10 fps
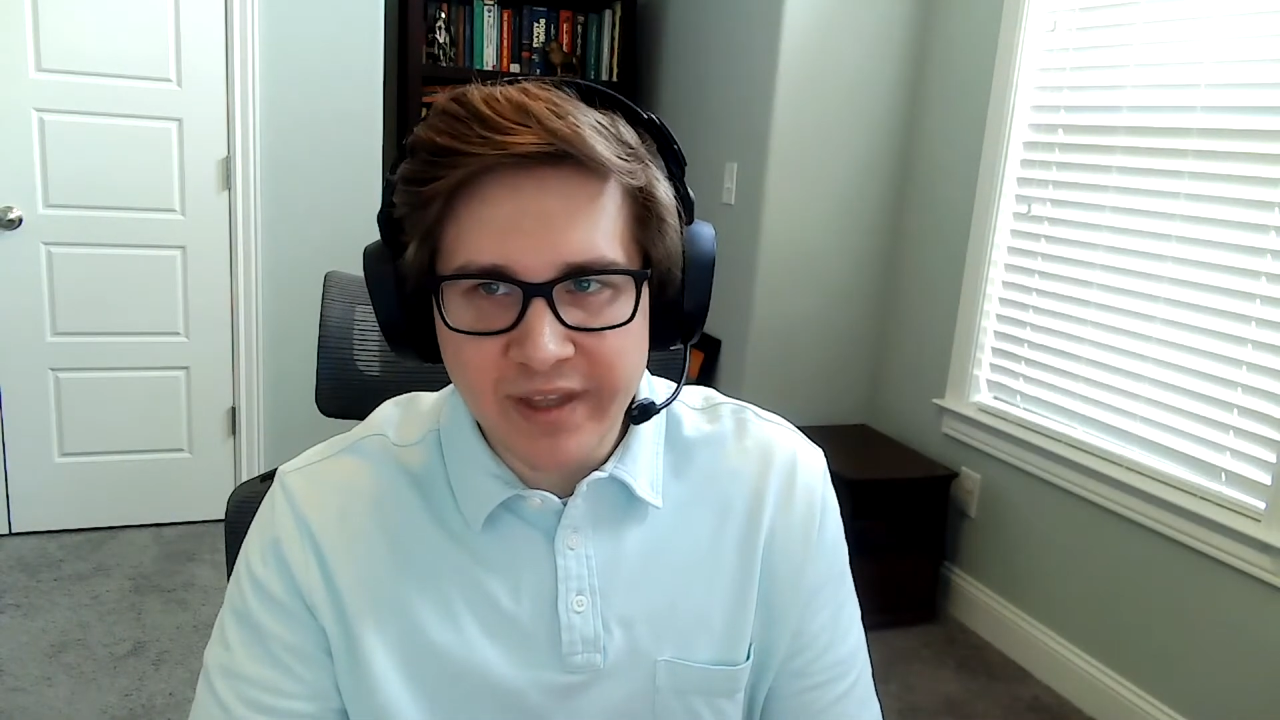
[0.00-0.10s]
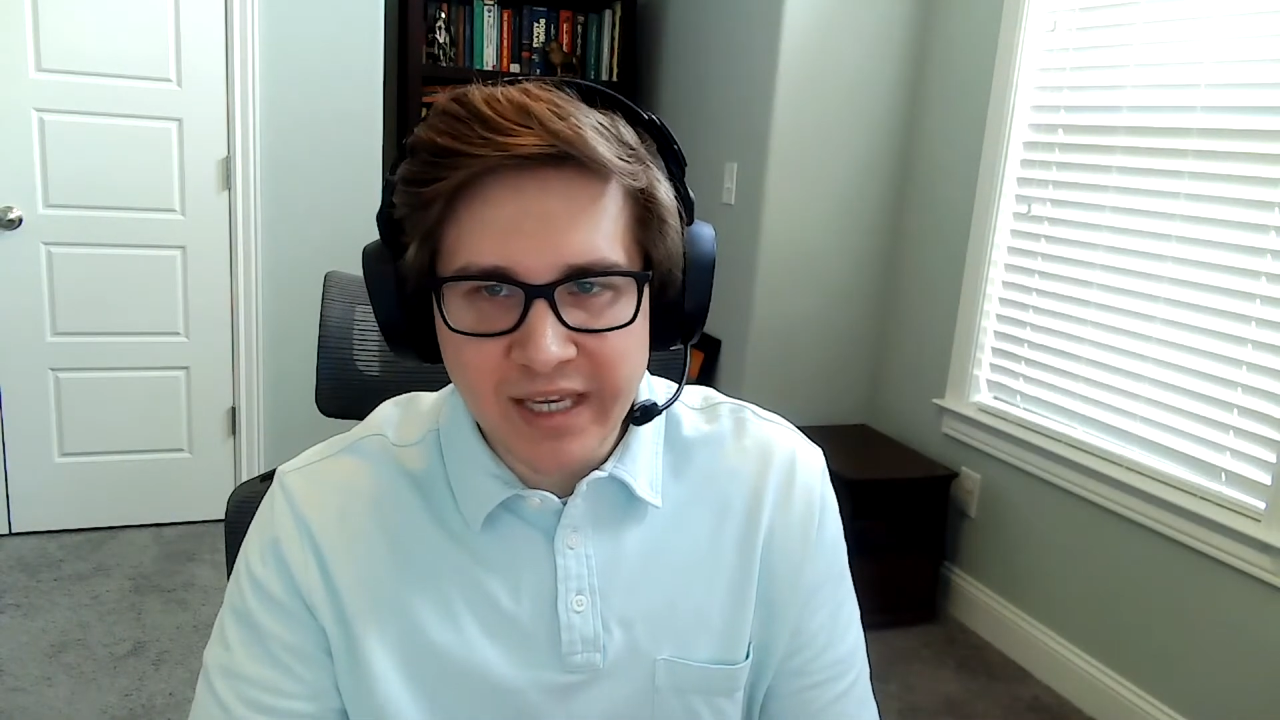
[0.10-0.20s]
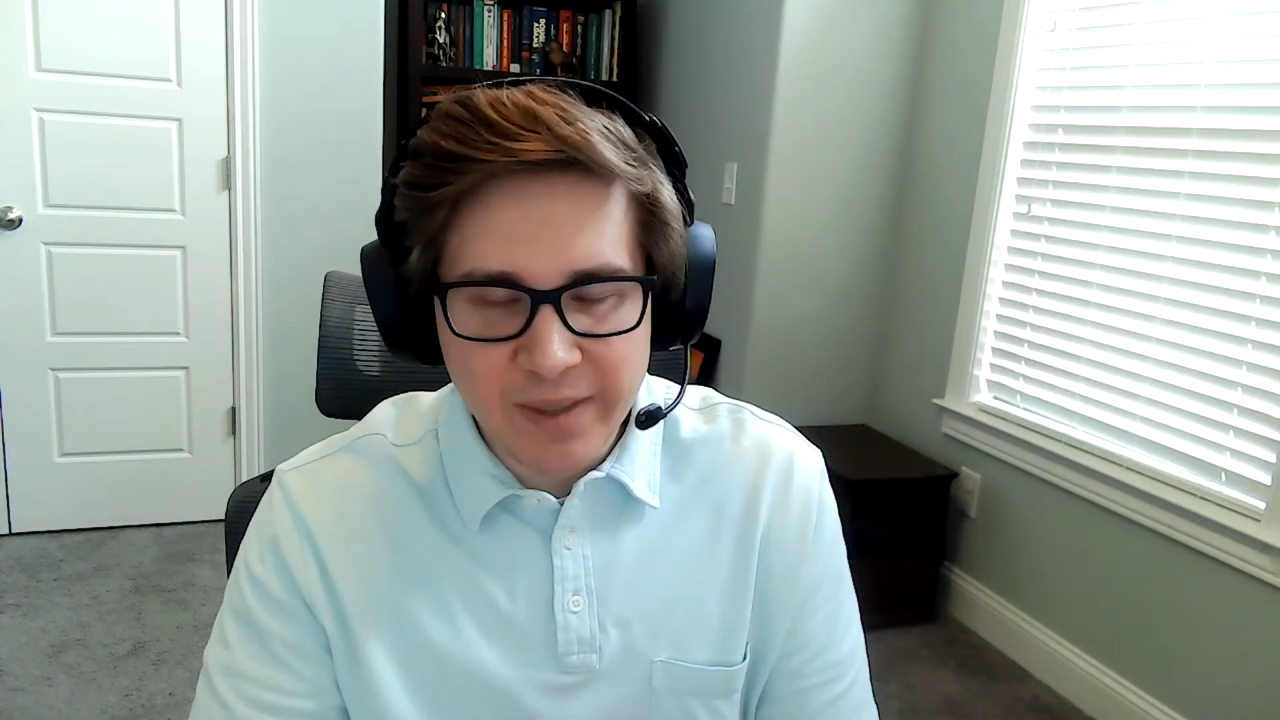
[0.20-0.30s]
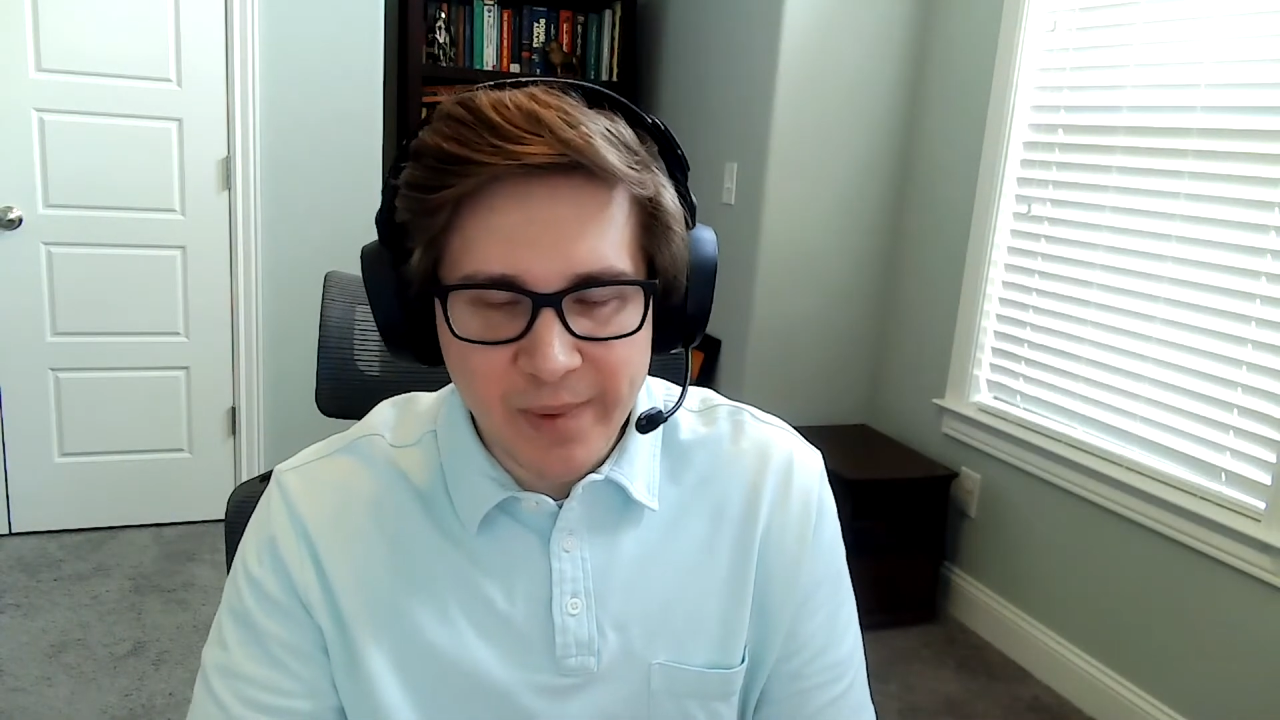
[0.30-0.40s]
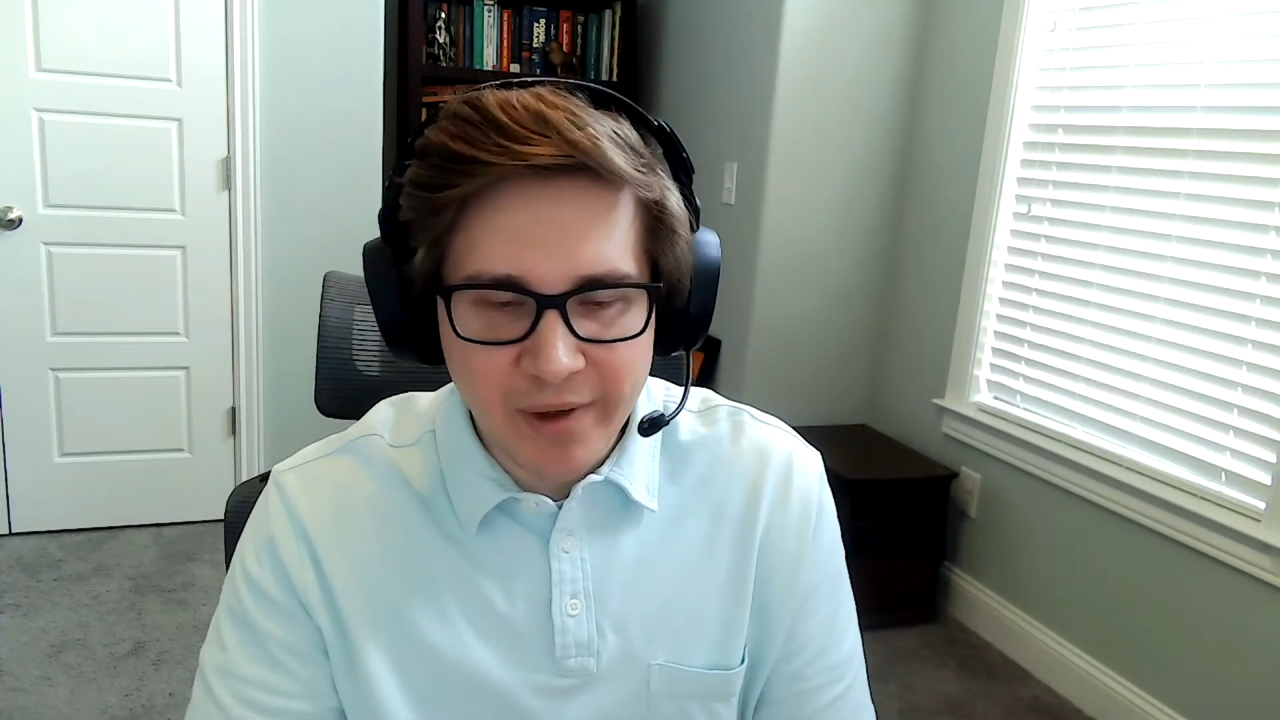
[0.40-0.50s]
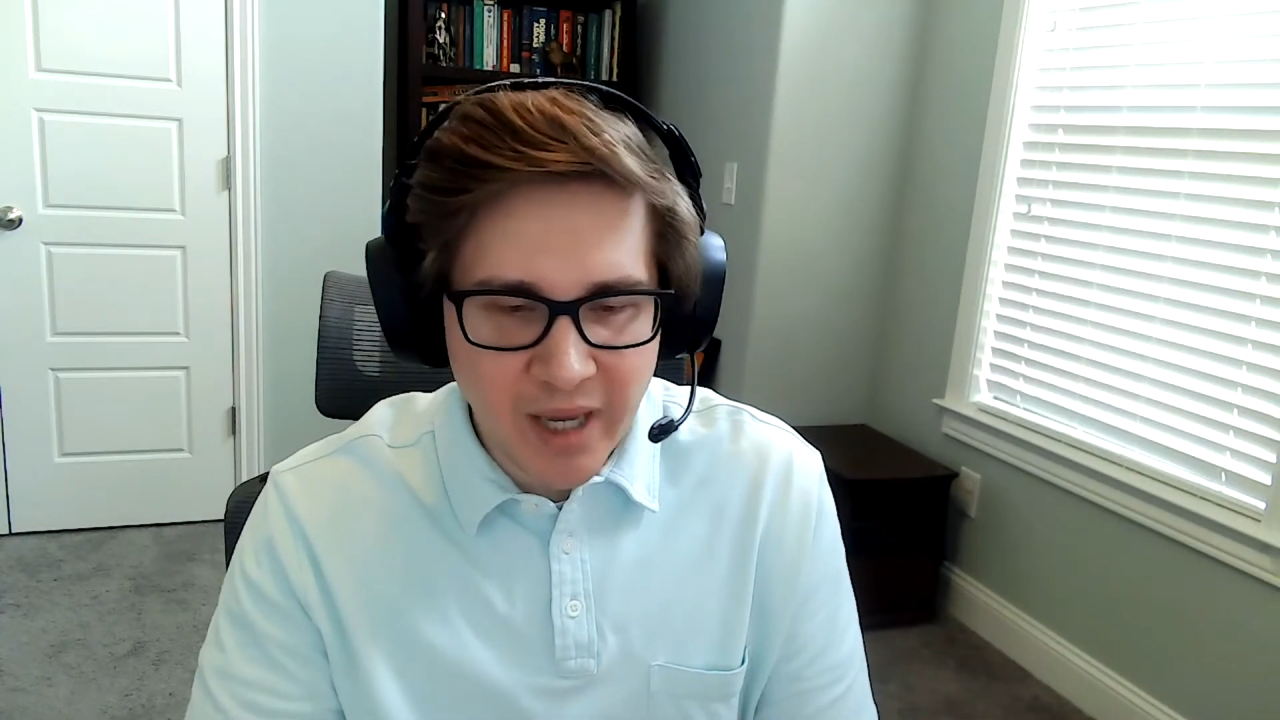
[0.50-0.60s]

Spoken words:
the email